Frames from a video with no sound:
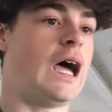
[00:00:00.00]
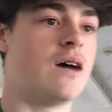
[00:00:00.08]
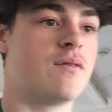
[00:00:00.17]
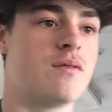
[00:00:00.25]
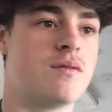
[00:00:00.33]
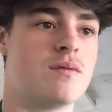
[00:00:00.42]

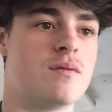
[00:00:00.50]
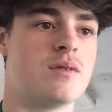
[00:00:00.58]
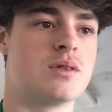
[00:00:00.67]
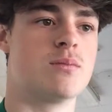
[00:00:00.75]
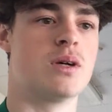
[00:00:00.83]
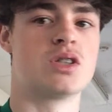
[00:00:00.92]
have
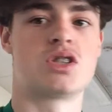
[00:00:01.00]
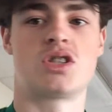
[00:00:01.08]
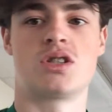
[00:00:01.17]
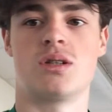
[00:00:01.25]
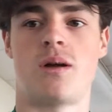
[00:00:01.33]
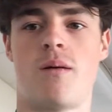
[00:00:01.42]
as
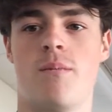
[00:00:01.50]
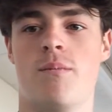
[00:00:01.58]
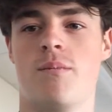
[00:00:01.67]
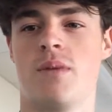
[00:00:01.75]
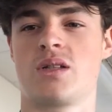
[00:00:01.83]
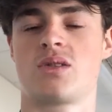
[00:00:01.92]
much
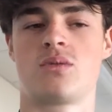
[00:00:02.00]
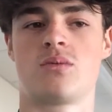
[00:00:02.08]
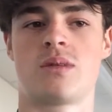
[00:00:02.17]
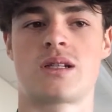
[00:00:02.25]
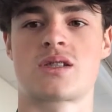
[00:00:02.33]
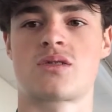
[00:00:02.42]
muscle
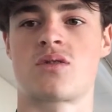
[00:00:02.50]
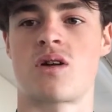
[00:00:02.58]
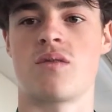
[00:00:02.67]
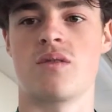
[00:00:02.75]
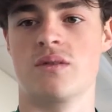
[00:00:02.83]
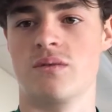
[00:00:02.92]
mass
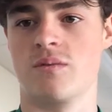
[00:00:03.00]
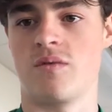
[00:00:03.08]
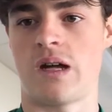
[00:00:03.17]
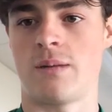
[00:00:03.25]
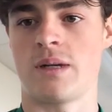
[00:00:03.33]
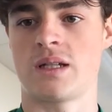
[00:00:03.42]
rather than
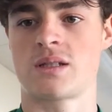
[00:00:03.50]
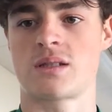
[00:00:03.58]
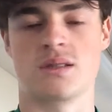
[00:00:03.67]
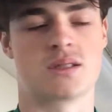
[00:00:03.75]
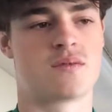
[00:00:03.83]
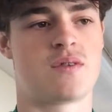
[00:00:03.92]
fat mass,
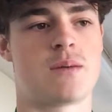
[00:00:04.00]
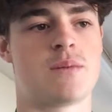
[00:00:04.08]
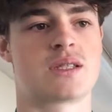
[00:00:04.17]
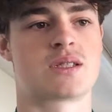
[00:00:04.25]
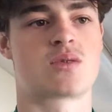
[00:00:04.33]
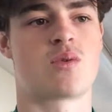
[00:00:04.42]
because fat
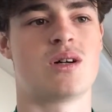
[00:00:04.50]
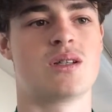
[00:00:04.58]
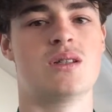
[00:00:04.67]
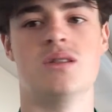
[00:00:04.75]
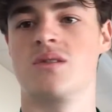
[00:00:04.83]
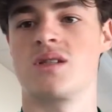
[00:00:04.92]
mass is quite
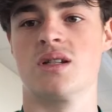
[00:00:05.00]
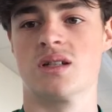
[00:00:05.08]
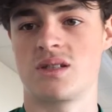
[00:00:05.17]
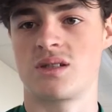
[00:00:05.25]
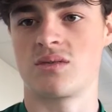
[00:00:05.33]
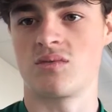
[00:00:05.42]

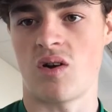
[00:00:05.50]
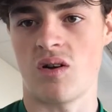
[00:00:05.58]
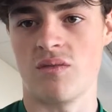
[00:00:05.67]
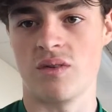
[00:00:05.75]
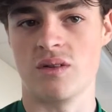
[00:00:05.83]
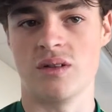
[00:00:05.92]
useless.
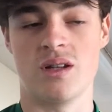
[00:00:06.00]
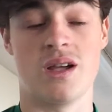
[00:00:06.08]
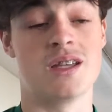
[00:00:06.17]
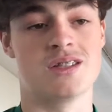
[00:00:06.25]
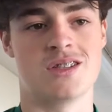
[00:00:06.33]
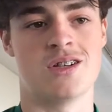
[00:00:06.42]
Rather,
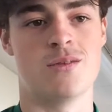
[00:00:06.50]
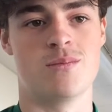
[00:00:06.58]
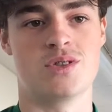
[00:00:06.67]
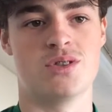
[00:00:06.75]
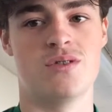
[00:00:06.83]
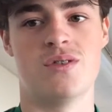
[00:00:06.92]
like in
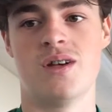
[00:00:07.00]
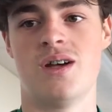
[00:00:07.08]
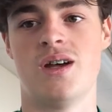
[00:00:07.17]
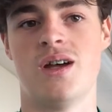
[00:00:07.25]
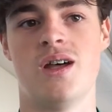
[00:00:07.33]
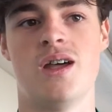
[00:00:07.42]
terms of
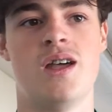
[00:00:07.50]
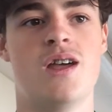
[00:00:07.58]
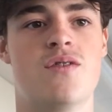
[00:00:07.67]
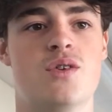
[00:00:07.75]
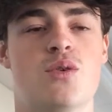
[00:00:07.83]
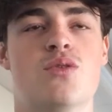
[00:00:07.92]

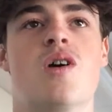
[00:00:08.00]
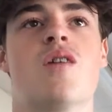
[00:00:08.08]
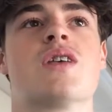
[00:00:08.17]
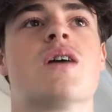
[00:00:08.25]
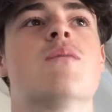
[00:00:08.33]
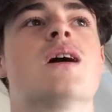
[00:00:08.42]
if you were
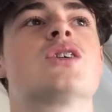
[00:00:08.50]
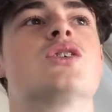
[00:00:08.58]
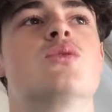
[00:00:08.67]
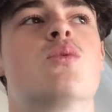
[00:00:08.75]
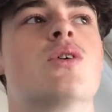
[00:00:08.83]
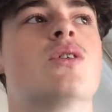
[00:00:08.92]
rather have mass,
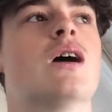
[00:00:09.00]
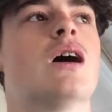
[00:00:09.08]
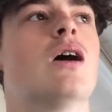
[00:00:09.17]
you'd want